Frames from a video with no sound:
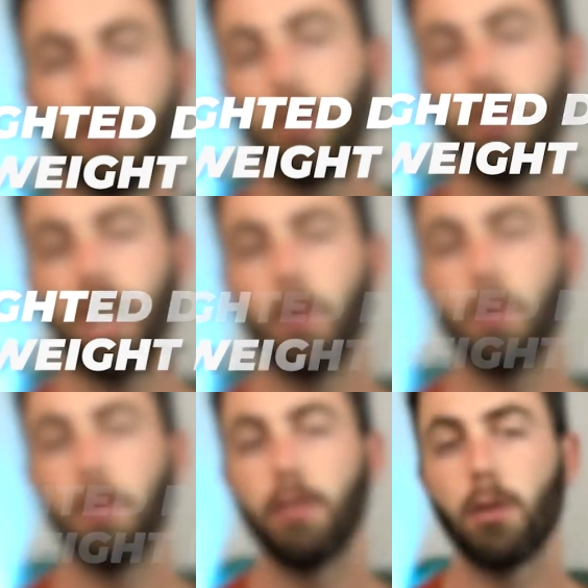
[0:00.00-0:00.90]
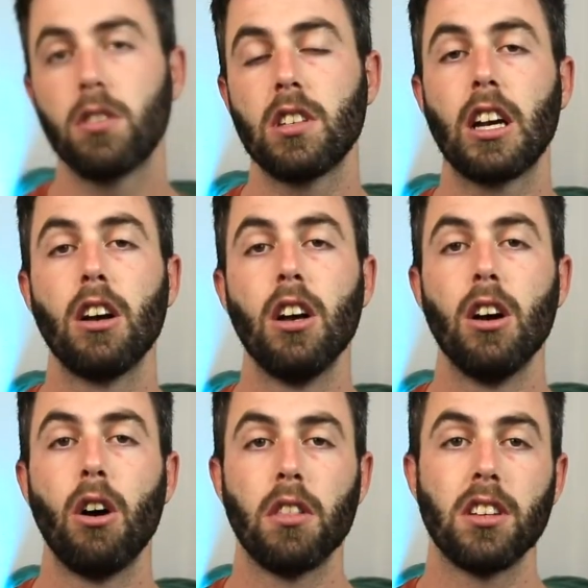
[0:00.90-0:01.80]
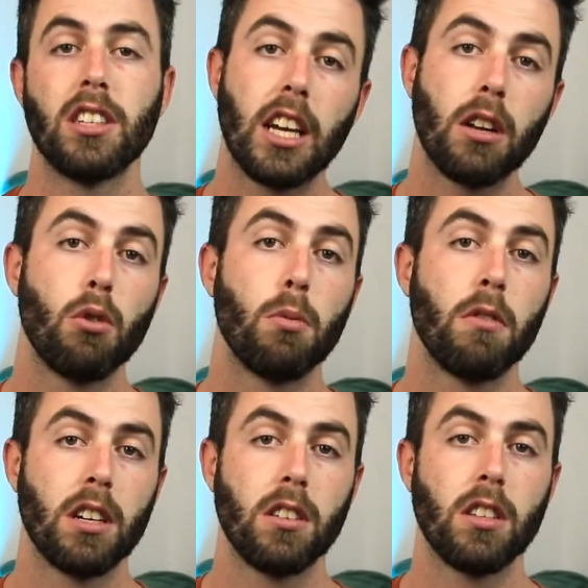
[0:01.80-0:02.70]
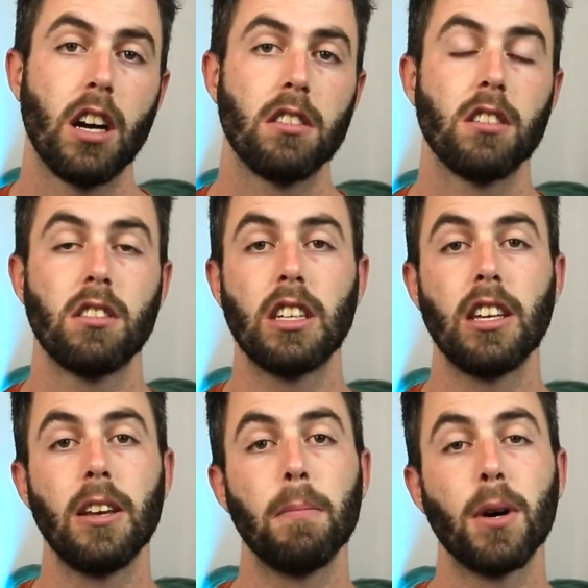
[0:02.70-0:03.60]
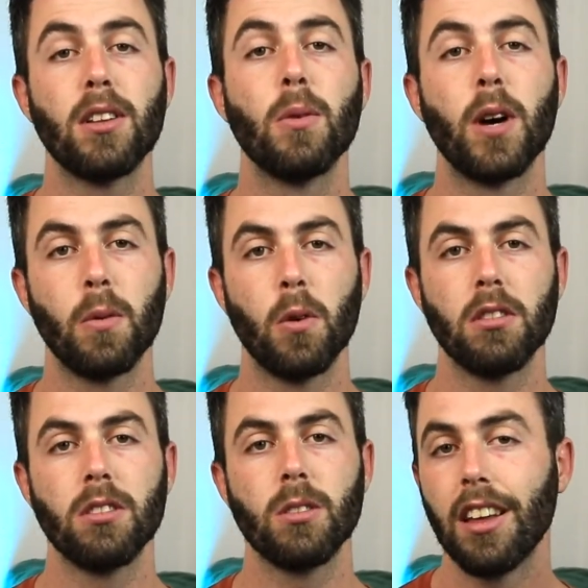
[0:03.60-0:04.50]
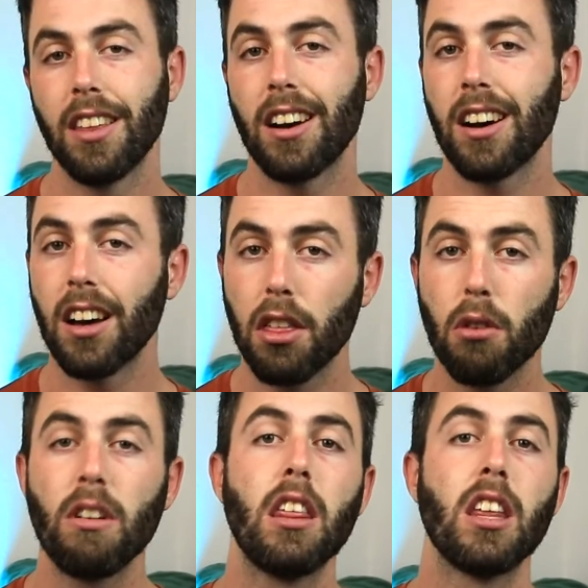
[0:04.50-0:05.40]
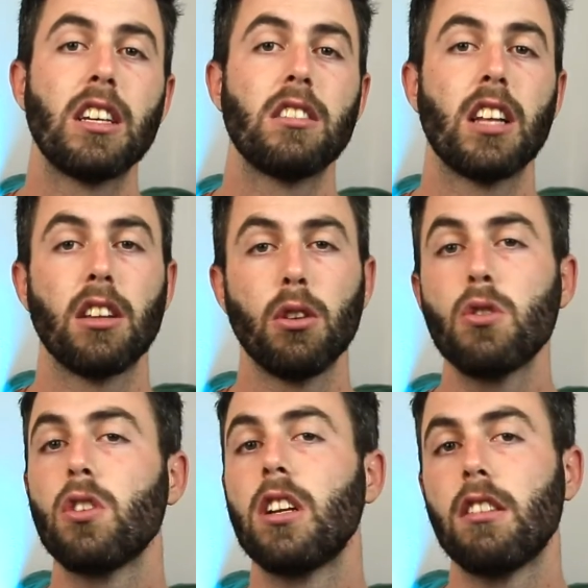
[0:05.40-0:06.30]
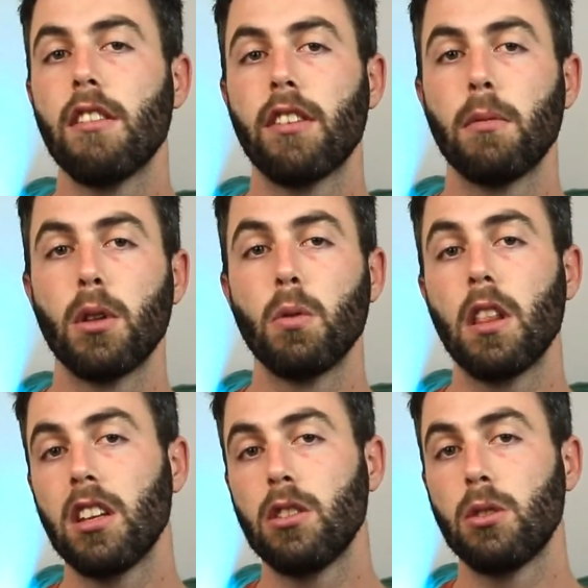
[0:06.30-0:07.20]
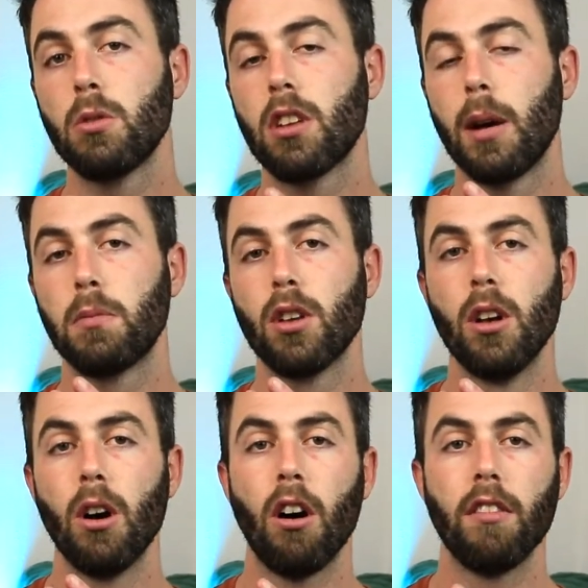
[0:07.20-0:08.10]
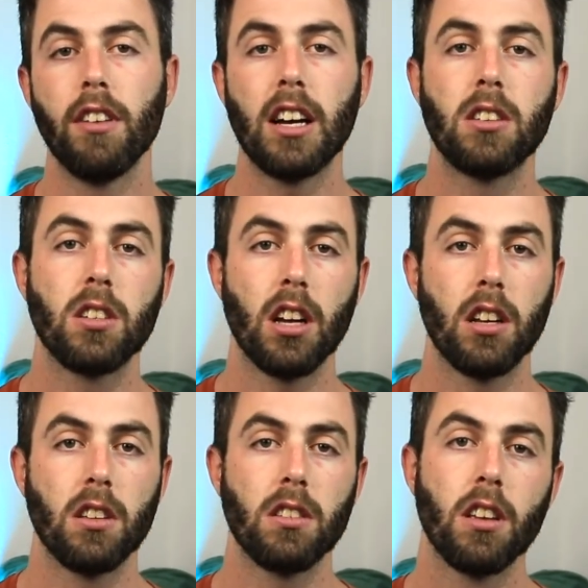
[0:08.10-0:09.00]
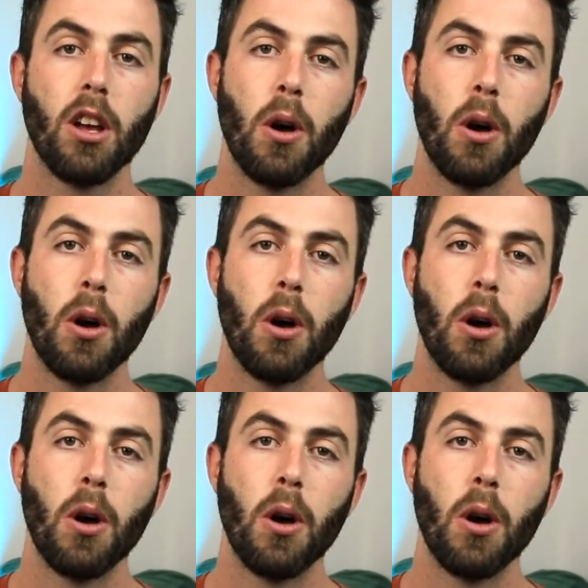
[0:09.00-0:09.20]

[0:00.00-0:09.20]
Today we'll be focusing on the second group of exercises, the bodyweight ones. There are 3 things that usually differ between these 2 types of exercises.